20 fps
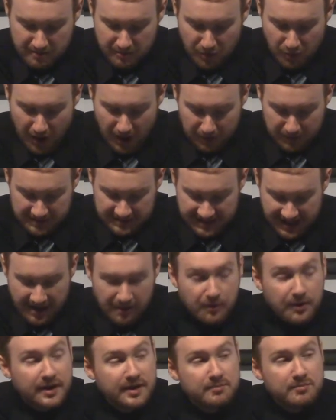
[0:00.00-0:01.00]
But why was
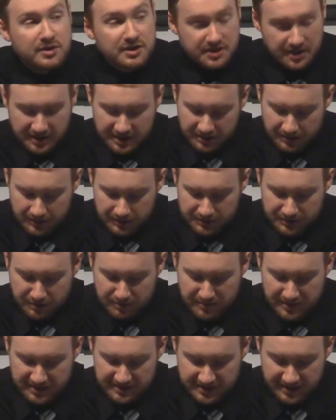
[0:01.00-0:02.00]
that one in particular
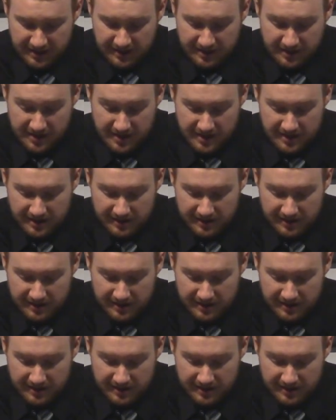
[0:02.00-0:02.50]
so busy?